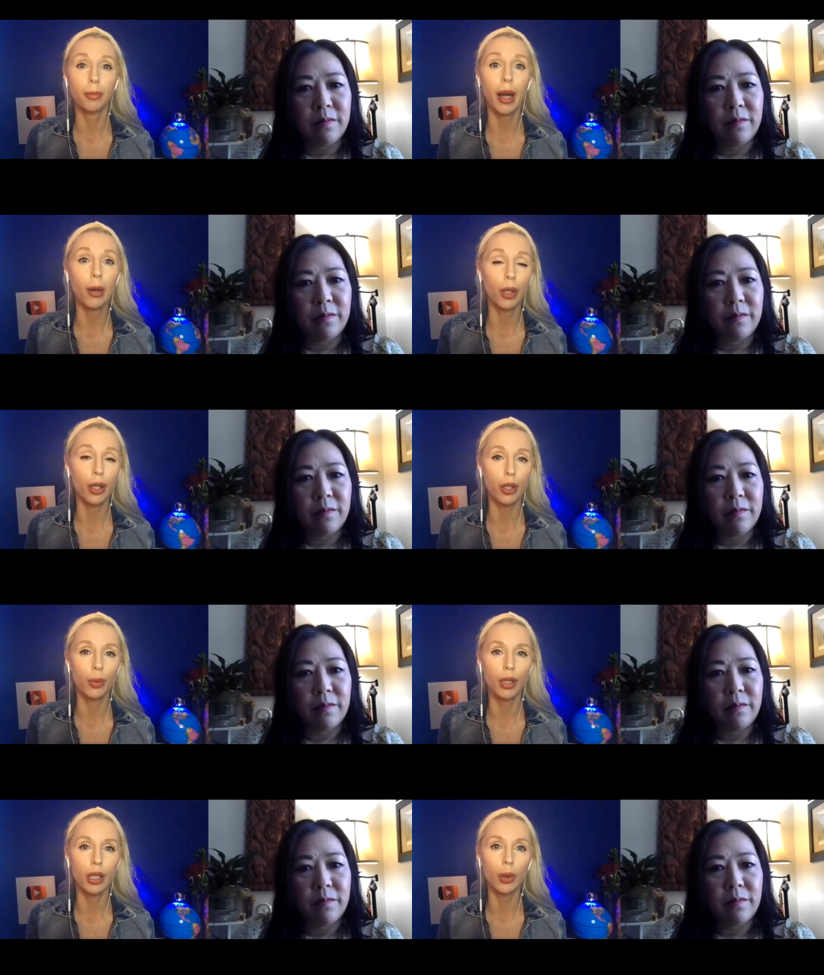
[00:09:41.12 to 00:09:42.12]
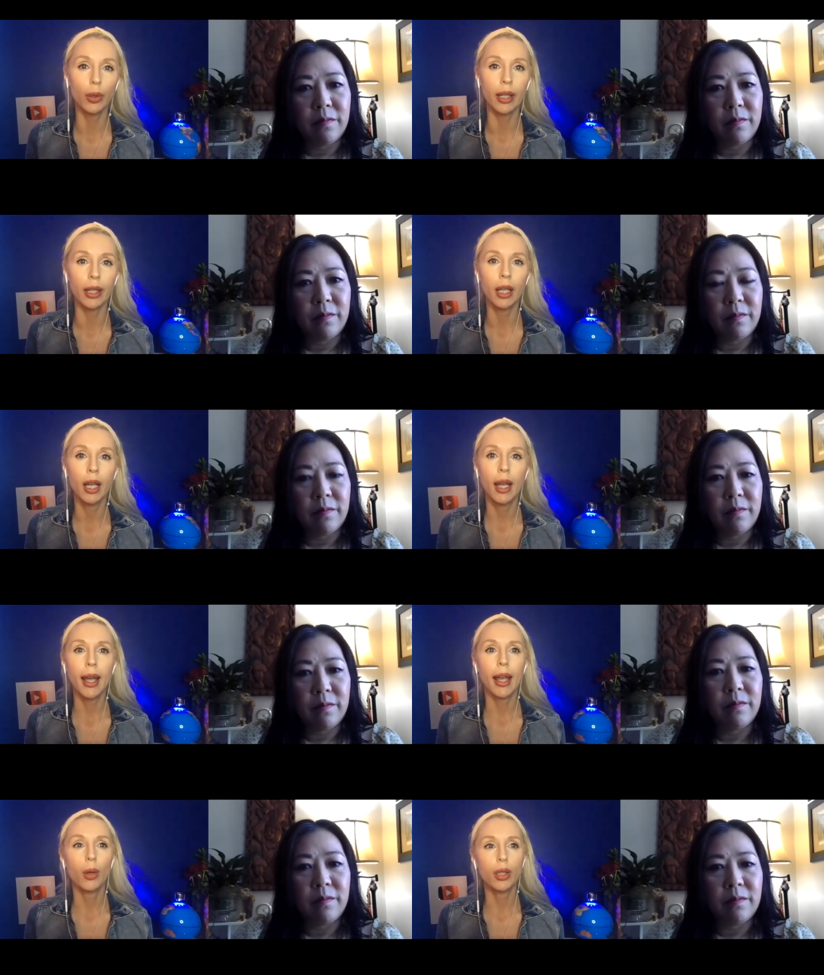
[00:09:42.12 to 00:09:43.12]
Speaker 1: by what she was doing.
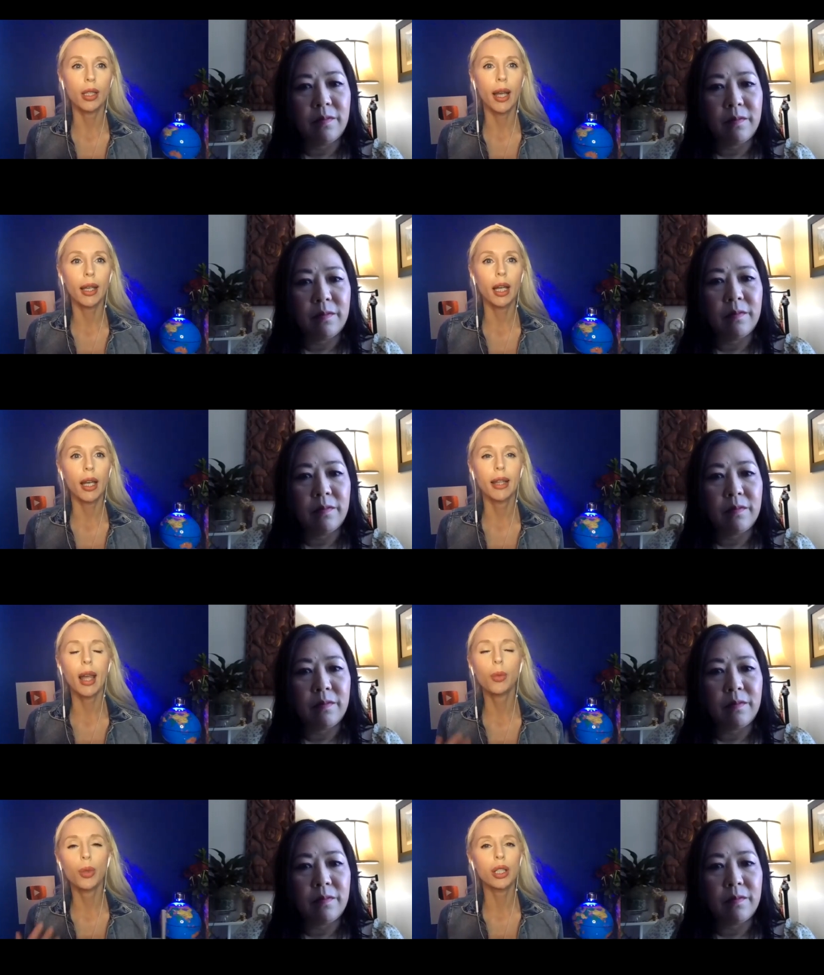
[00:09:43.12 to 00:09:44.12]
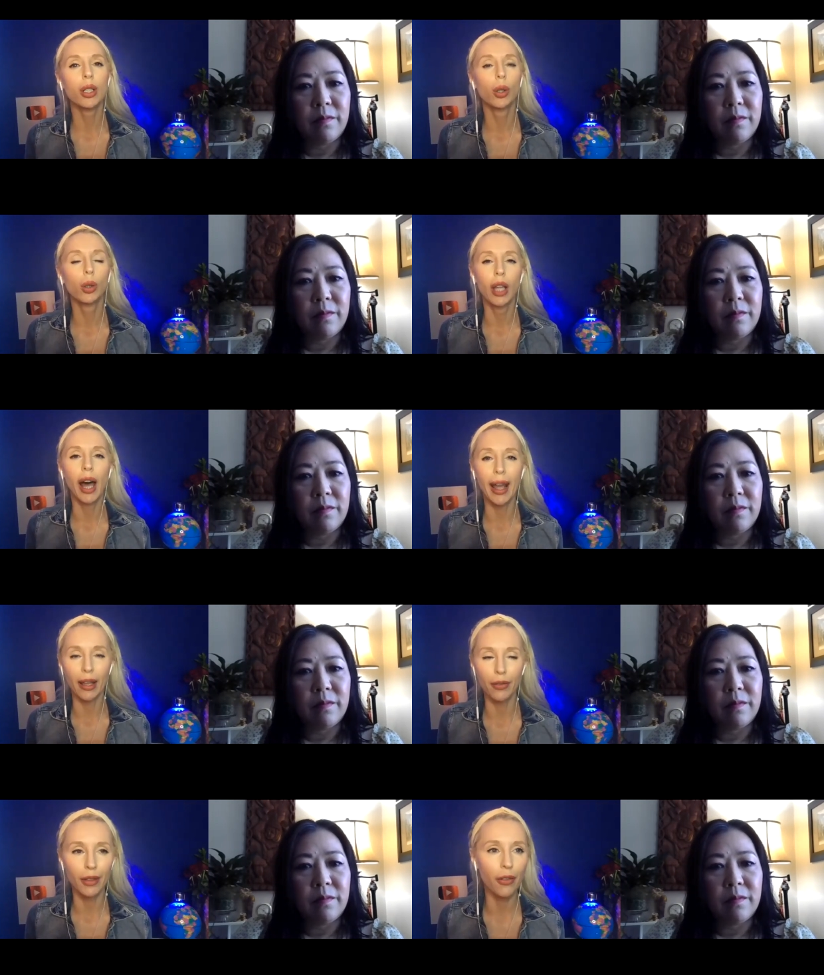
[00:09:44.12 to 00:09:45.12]
It was like, that was her
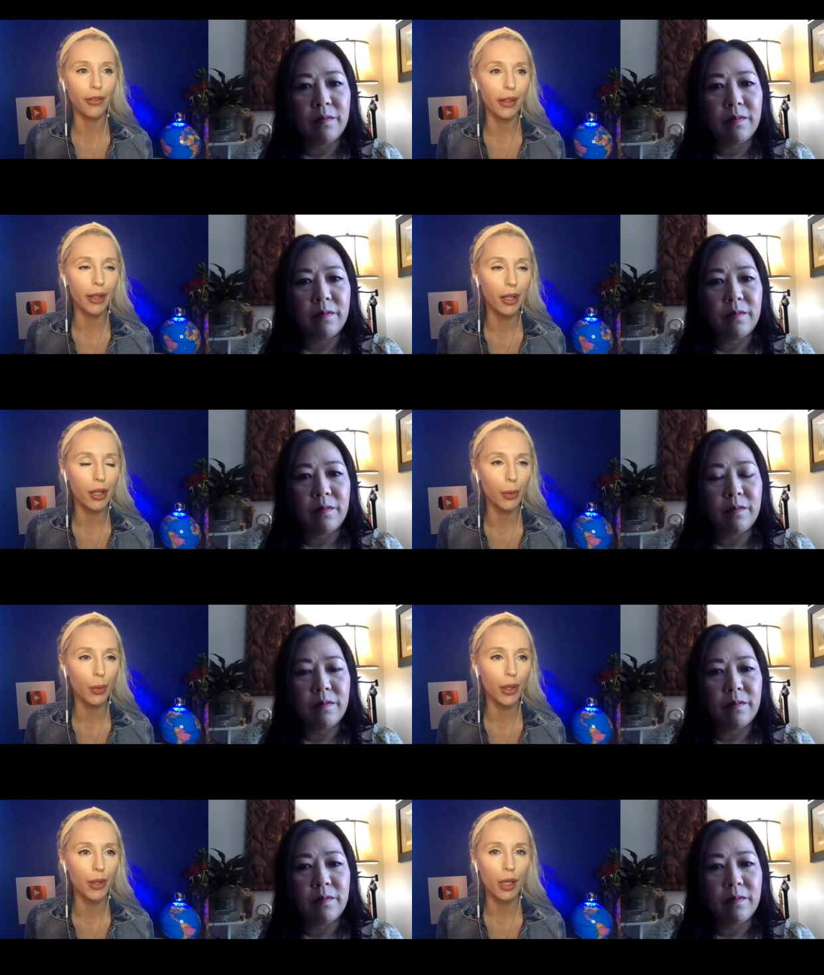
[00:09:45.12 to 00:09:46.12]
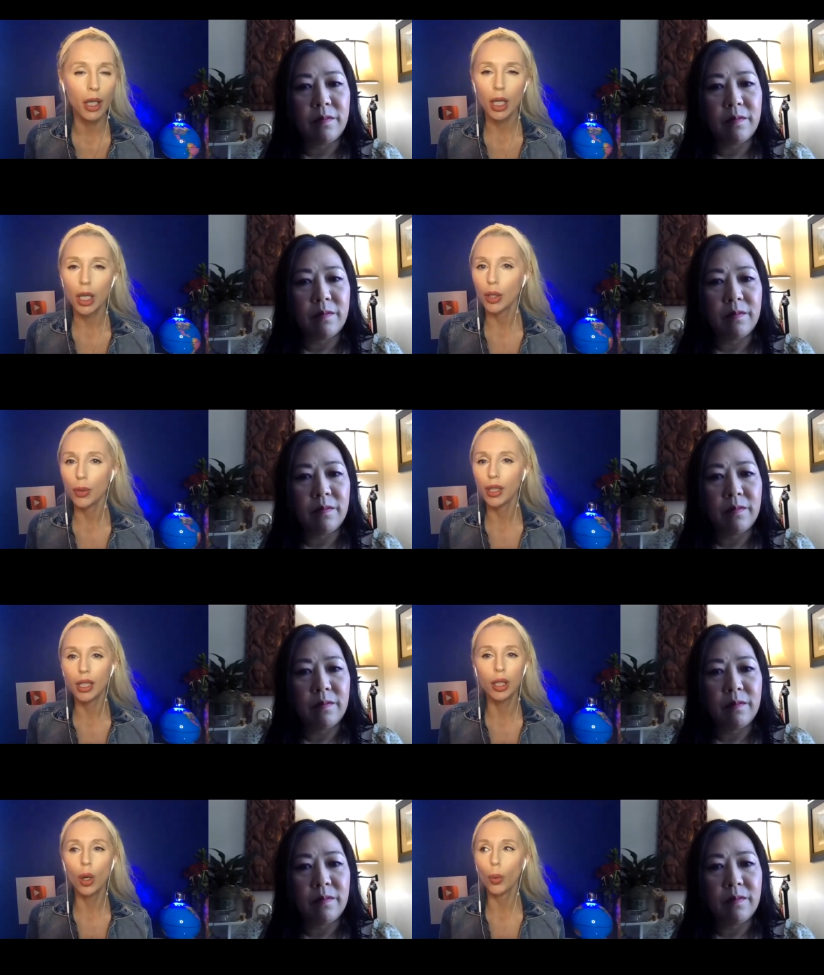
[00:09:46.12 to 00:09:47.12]
life. And I feel like she was
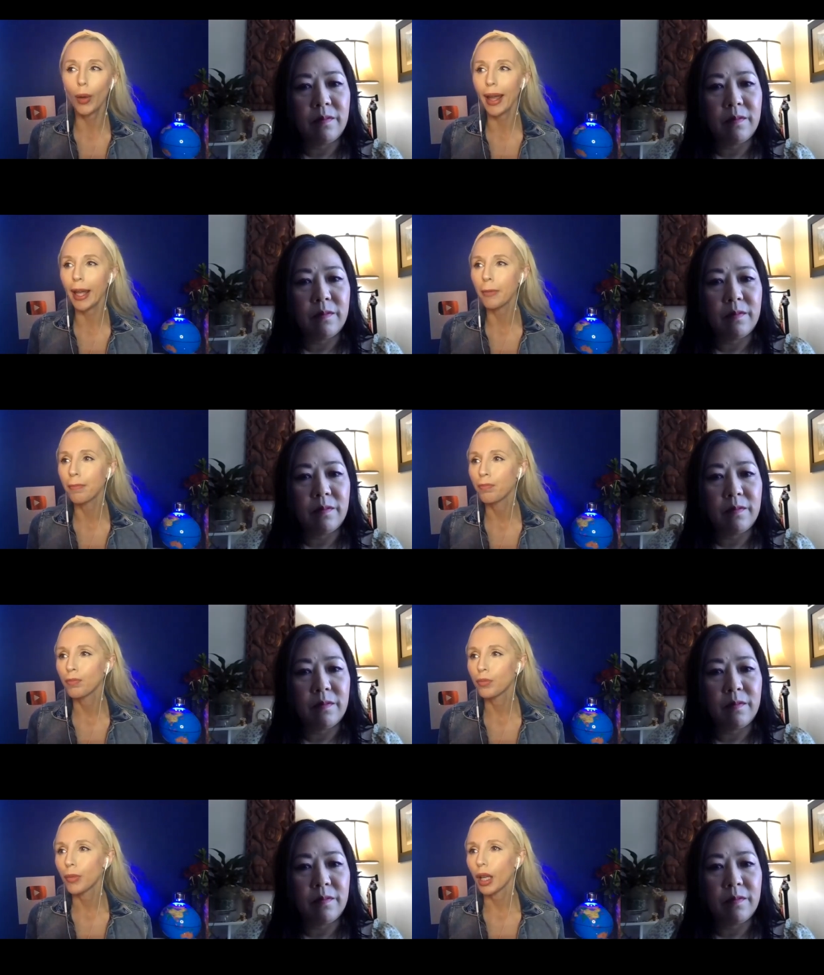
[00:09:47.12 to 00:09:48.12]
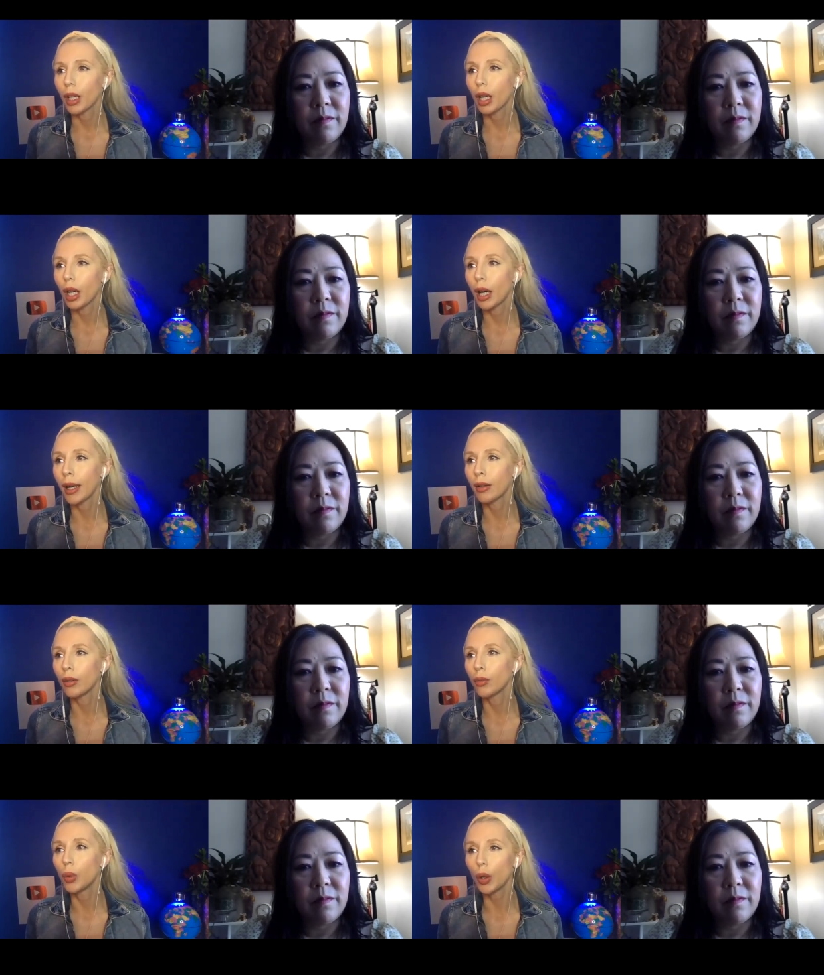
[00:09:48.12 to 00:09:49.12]
in no way
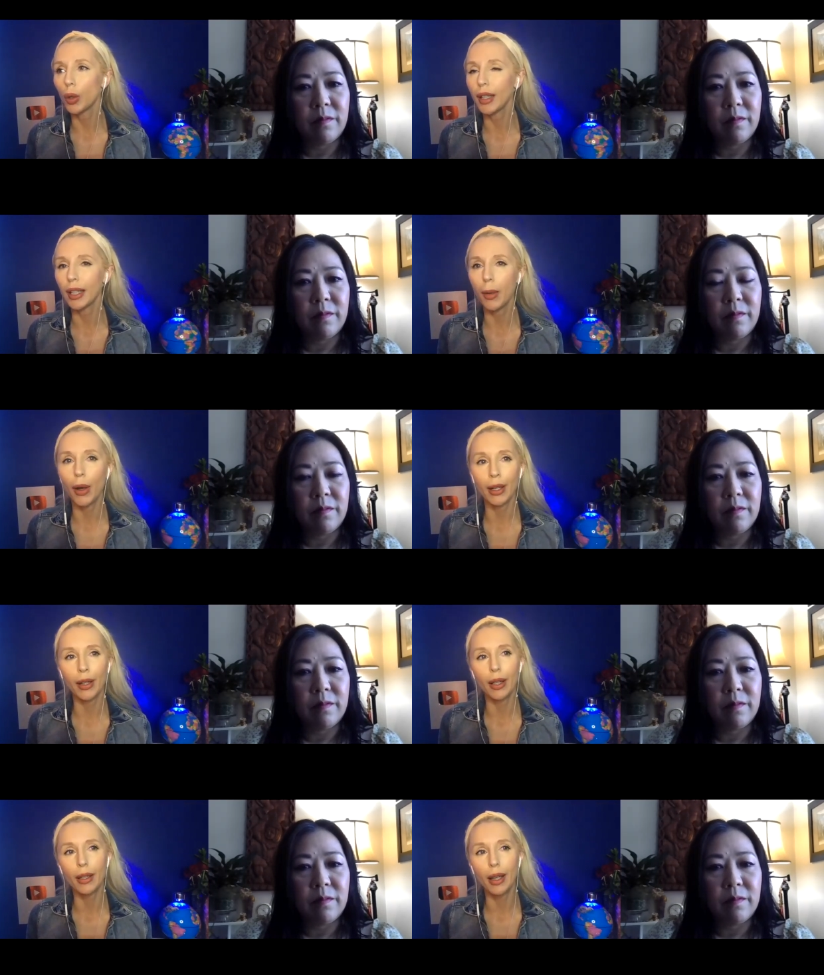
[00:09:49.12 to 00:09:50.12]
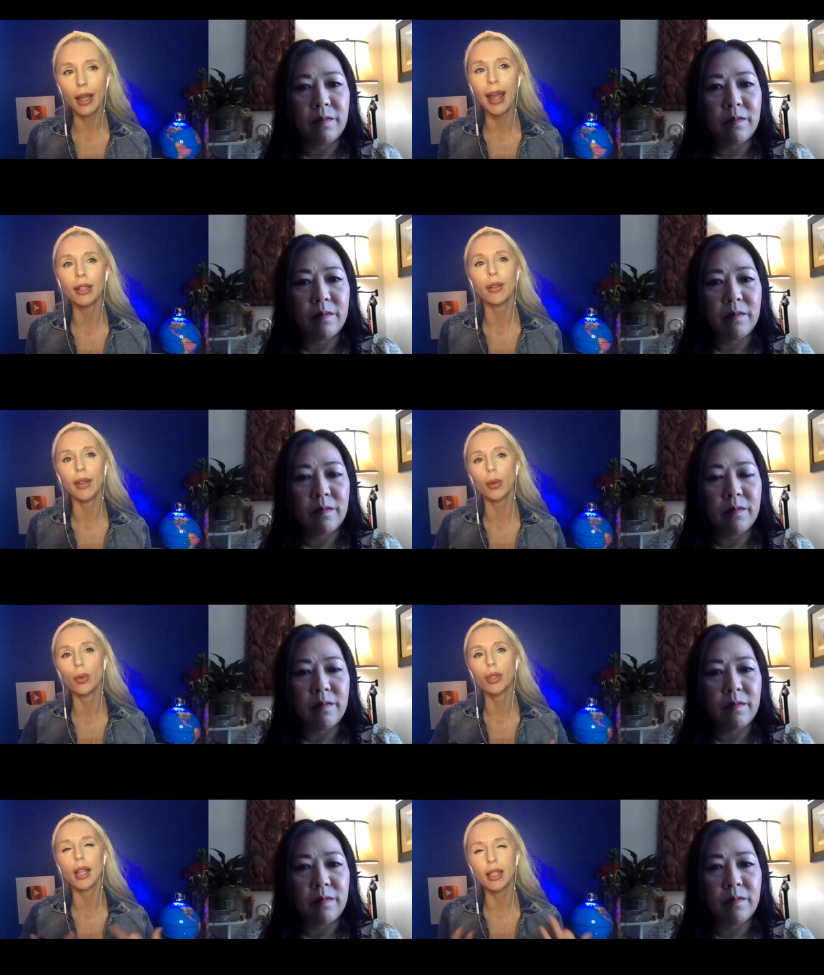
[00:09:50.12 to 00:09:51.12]
worried about anything. It
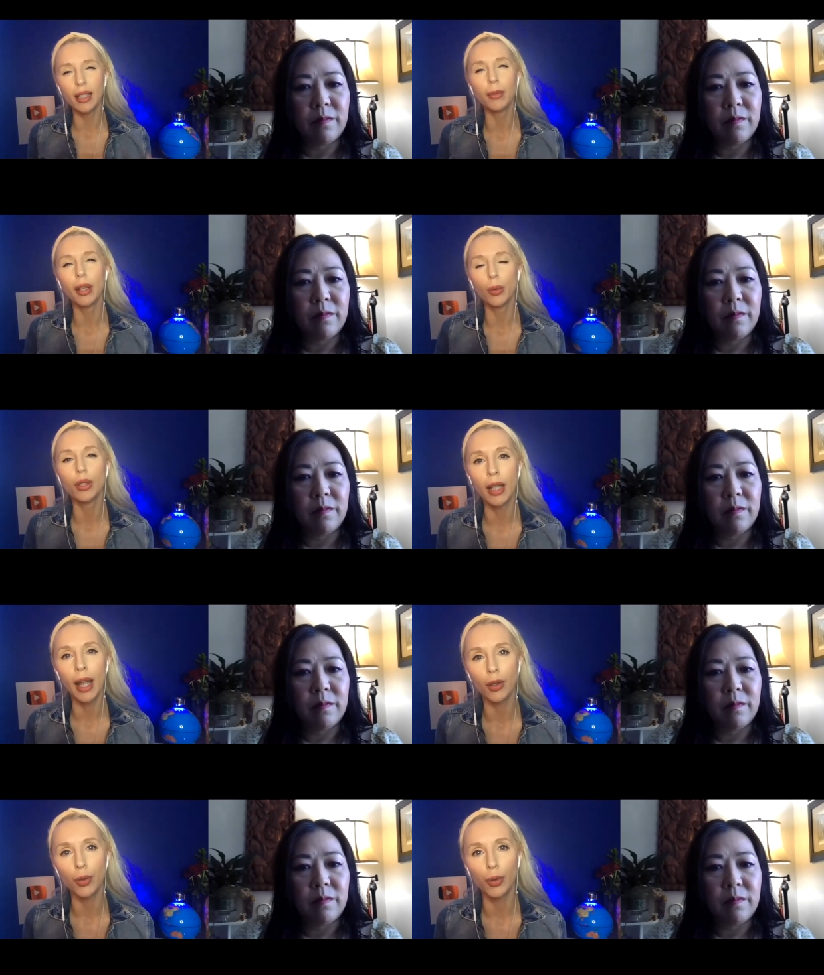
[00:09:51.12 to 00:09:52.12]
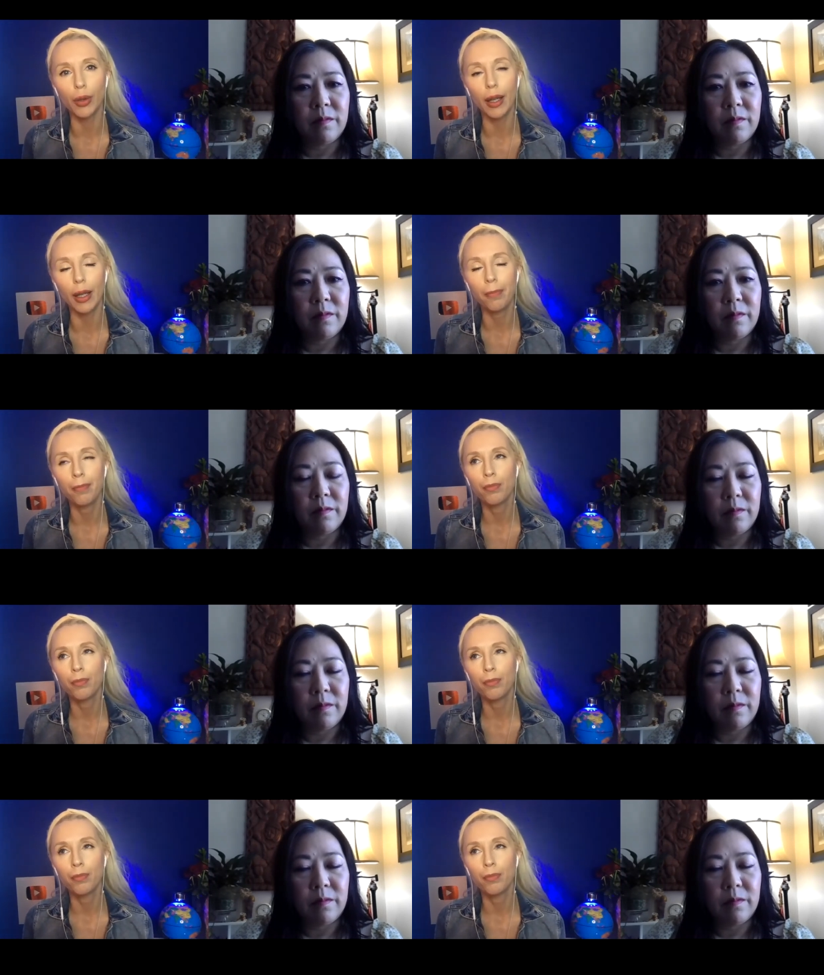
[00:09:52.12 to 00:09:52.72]
was like something was naturally